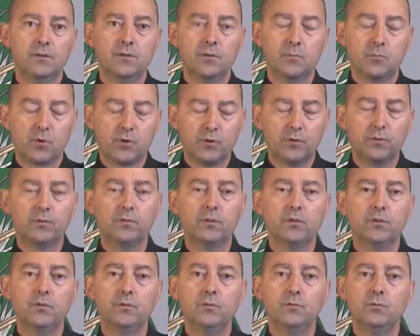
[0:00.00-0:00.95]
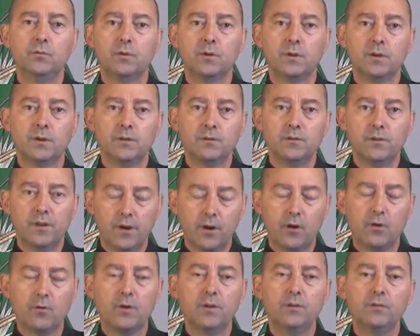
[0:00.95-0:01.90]
to pursue
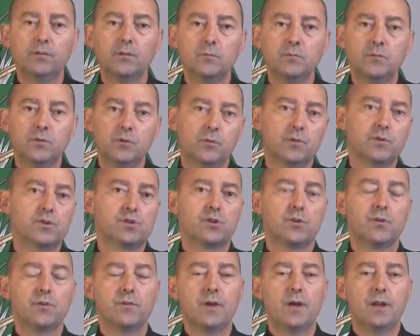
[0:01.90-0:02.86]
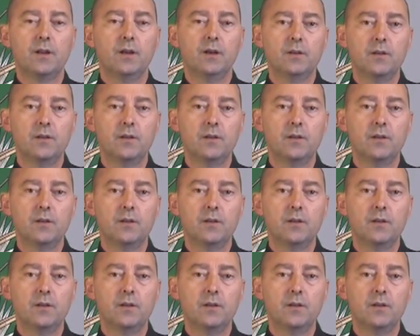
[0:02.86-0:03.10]
terrorism to ensure that